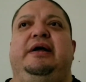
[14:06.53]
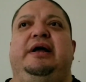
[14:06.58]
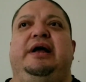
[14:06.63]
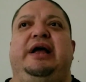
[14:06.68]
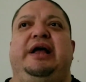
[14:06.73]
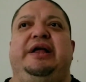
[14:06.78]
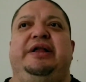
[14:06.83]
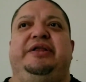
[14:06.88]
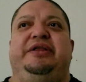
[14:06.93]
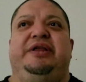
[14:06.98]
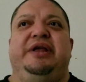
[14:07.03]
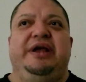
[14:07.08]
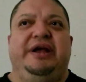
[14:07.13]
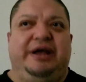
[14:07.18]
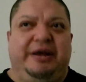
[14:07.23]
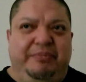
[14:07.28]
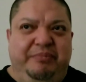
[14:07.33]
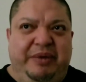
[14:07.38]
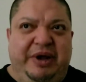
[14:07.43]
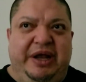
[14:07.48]
I think
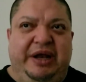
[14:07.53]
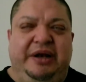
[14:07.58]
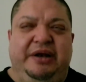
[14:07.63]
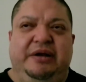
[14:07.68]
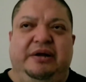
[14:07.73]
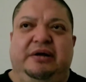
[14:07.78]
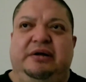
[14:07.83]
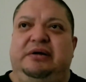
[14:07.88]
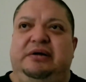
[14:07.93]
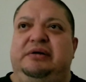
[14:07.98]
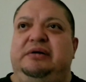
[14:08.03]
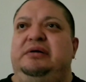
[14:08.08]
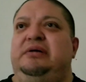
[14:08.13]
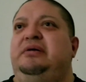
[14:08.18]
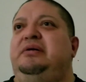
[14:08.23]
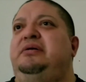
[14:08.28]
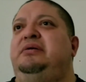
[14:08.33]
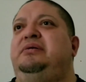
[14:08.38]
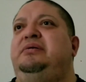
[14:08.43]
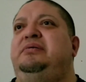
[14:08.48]
I made uh,
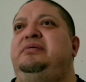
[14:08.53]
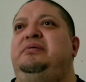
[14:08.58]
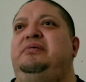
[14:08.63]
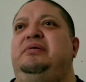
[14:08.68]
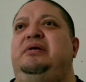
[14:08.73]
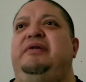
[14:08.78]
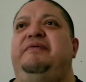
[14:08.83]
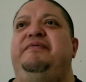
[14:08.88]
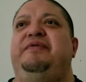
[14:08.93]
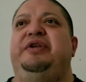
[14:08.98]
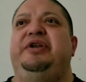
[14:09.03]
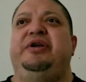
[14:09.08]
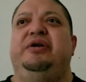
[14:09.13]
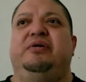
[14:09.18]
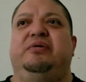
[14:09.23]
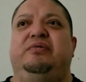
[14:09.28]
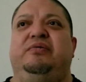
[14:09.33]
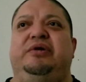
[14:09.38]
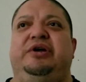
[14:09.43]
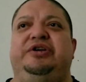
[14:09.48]
a video
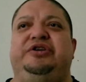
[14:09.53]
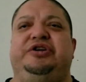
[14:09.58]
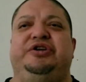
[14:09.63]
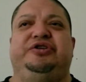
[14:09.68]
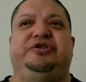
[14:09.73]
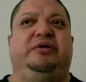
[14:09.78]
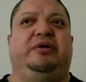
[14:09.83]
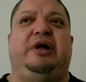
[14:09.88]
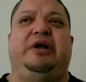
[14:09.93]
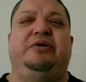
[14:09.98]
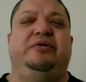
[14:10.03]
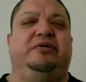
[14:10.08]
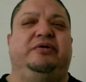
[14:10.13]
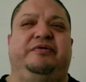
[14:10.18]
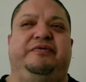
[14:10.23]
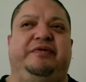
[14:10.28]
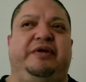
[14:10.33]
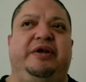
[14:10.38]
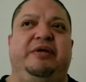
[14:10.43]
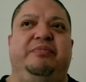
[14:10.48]
where I don't know
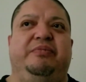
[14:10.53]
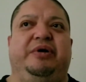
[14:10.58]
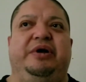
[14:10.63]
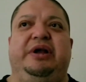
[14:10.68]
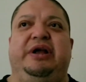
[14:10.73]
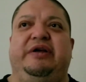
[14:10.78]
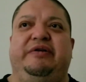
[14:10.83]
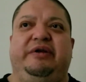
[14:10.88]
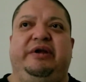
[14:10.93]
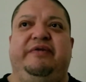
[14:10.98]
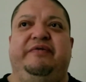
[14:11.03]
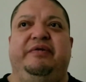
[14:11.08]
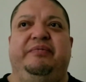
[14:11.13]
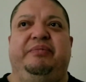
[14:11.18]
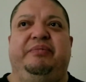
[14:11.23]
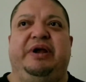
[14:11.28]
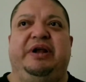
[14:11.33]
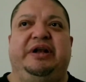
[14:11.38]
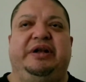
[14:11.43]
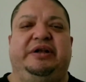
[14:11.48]
if anybody even
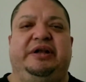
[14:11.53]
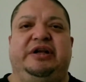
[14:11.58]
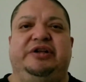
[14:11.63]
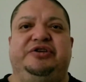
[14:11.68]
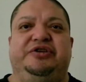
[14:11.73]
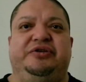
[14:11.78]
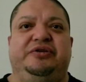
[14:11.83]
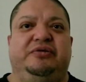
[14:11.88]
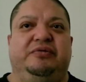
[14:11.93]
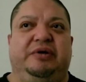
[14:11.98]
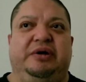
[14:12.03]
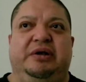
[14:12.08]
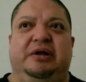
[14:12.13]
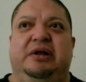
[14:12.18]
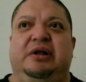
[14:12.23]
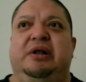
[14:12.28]
paid attention to it.